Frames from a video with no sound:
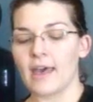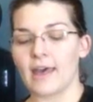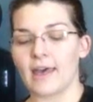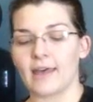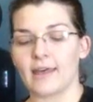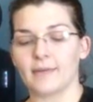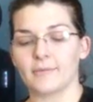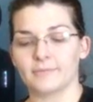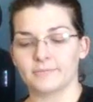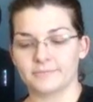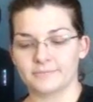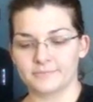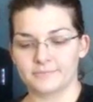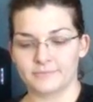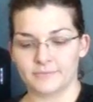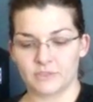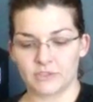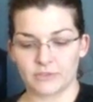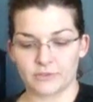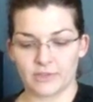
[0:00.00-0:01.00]
Um,
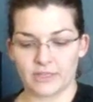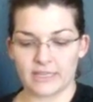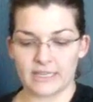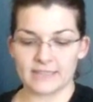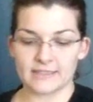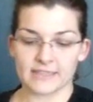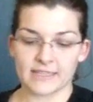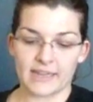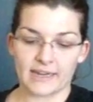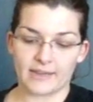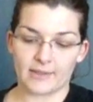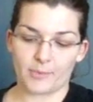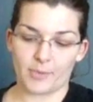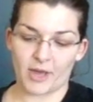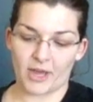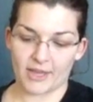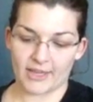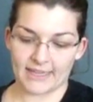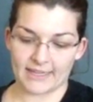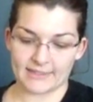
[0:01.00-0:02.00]
so the inside of the
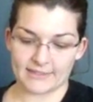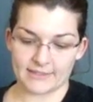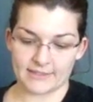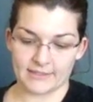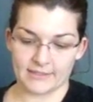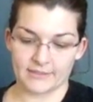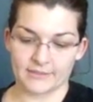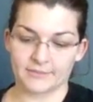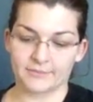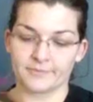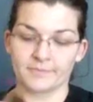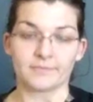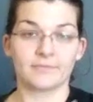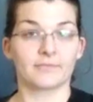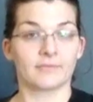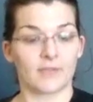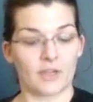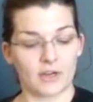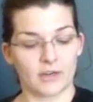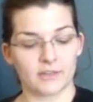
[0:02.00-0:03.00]
pockets
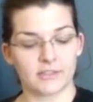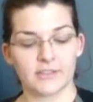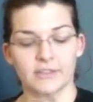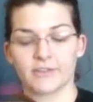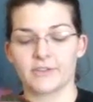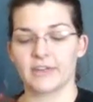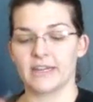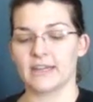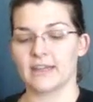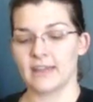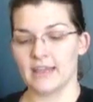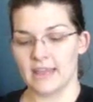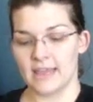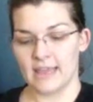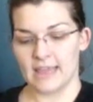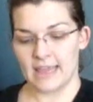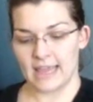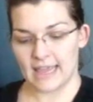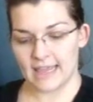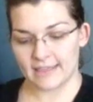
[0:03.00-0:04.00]
are dark green.
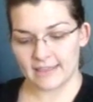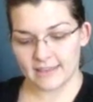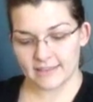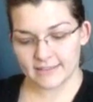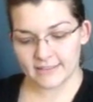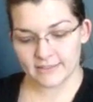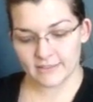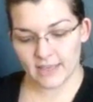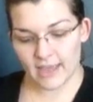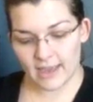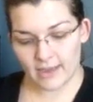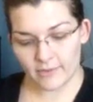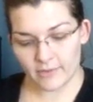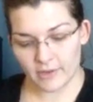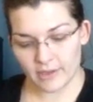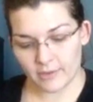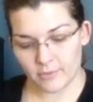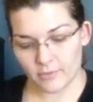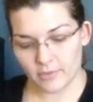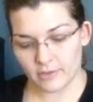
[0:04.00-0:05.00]
And this is how
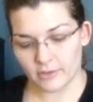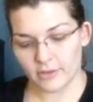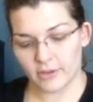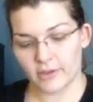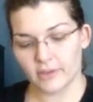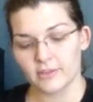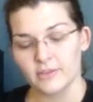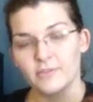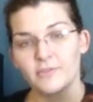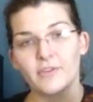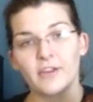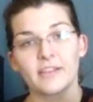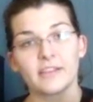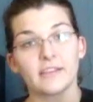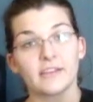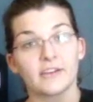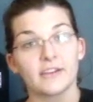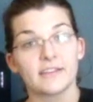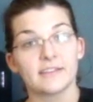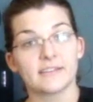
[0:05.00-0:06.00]
it will look on the front.
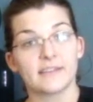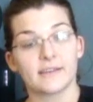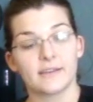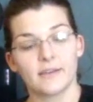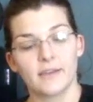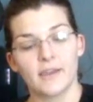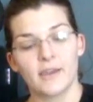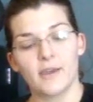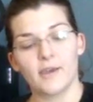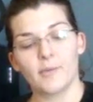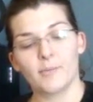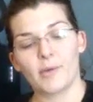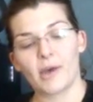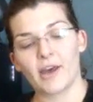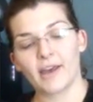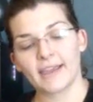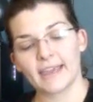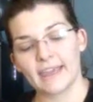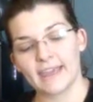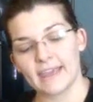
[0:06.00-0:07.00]
There is a
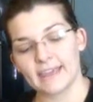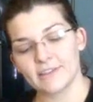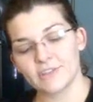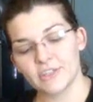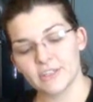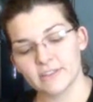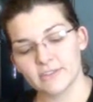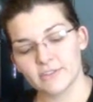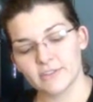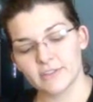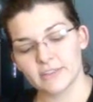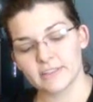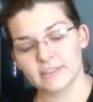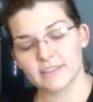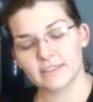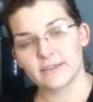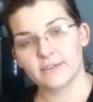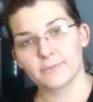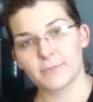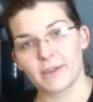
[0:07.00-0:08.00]
pocket edging, so you can
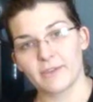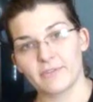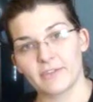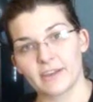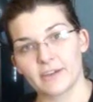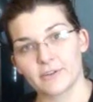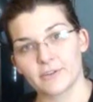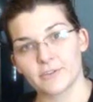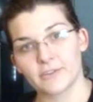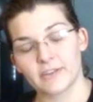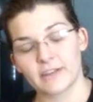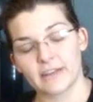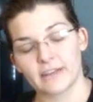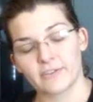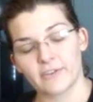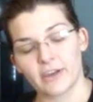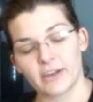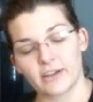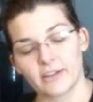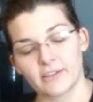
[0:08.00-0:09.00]
see my fingers sitting
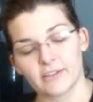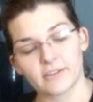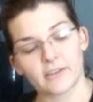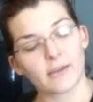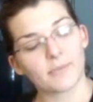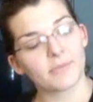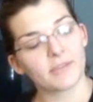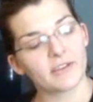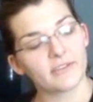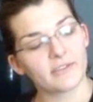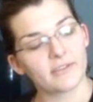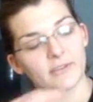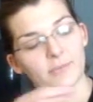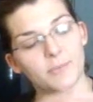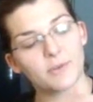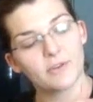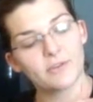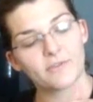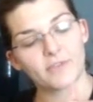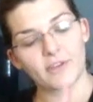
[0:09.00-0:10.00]
right on the top. There's this
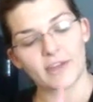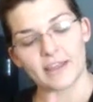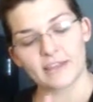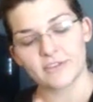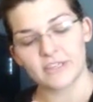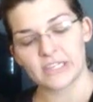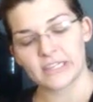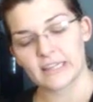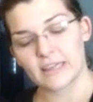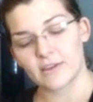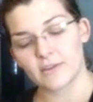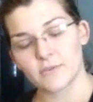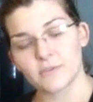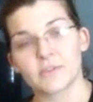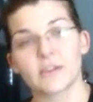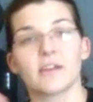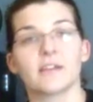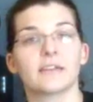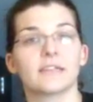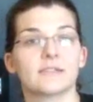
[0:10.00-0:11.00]
beautiful edging that goes
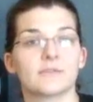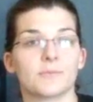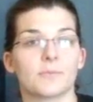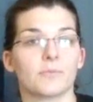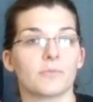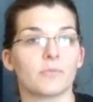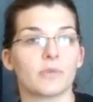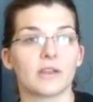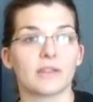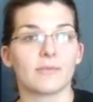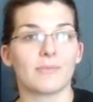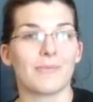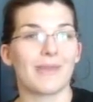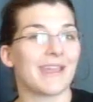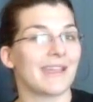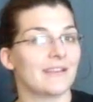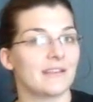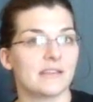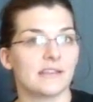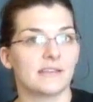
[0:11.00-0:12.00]
on. It's one of the
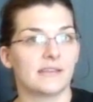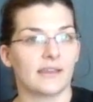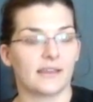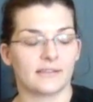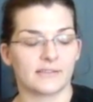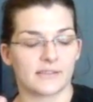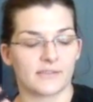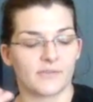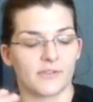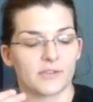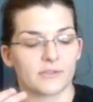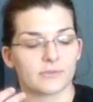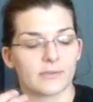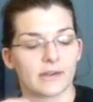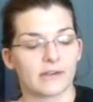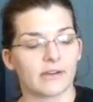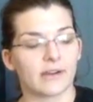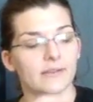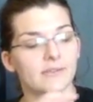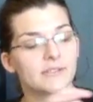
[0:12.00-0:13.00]
main details of the
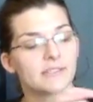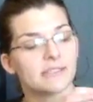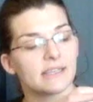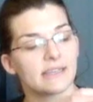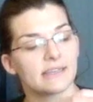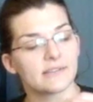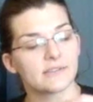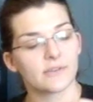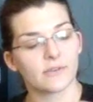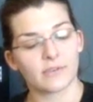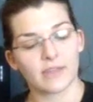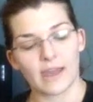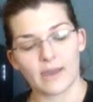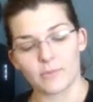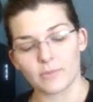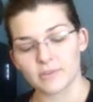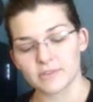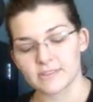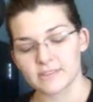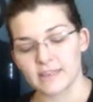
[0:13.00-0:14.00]
sweater, I would say. So
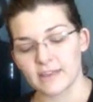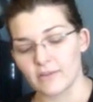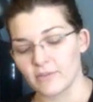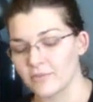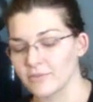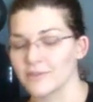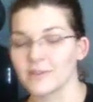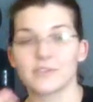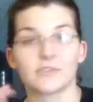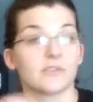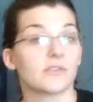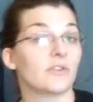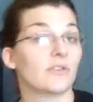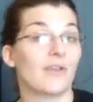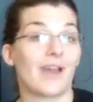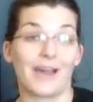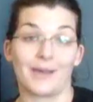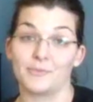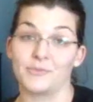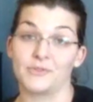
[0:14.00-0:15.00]
that will sit over it, so you
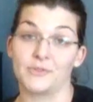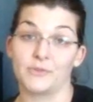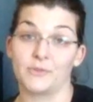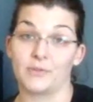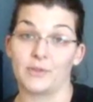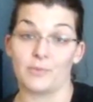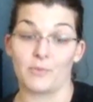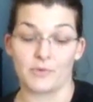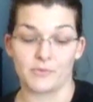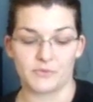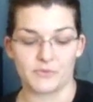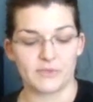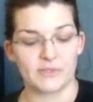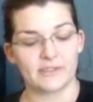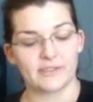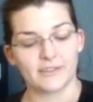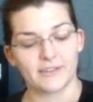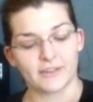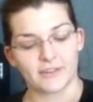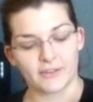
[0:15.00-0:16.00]
absolutely won't see
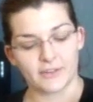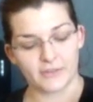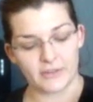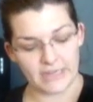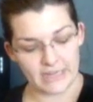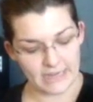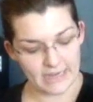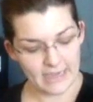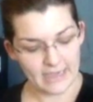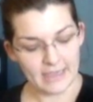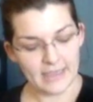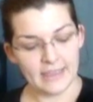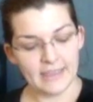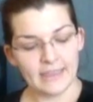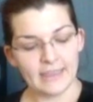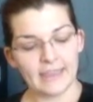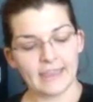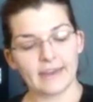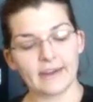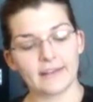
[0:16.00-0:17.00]
the dark green.
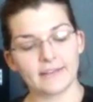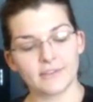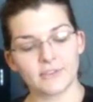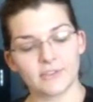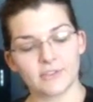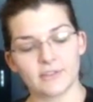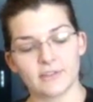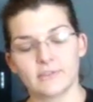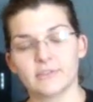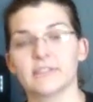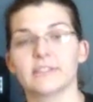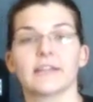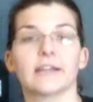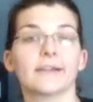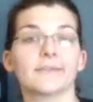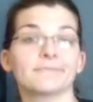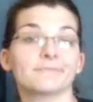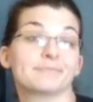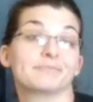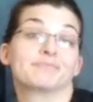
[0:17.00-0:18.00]
And I'll just know it's there.